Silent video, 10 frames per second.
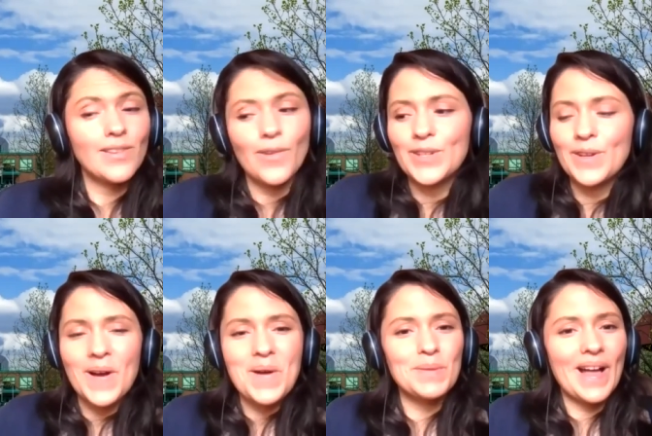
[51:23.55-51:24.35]
You have
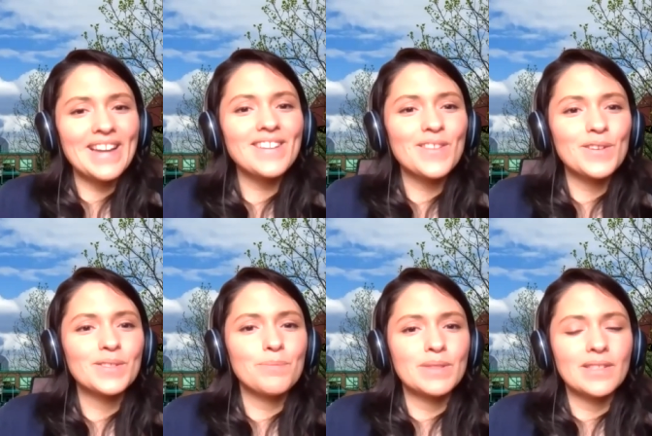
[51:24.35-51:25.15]
to apply to
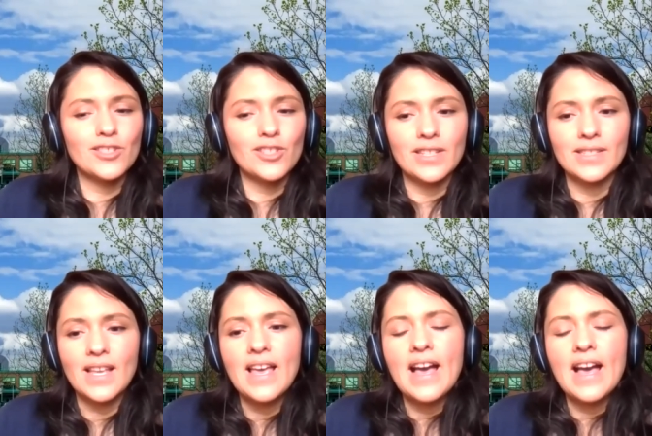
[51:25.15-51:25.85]
those positions.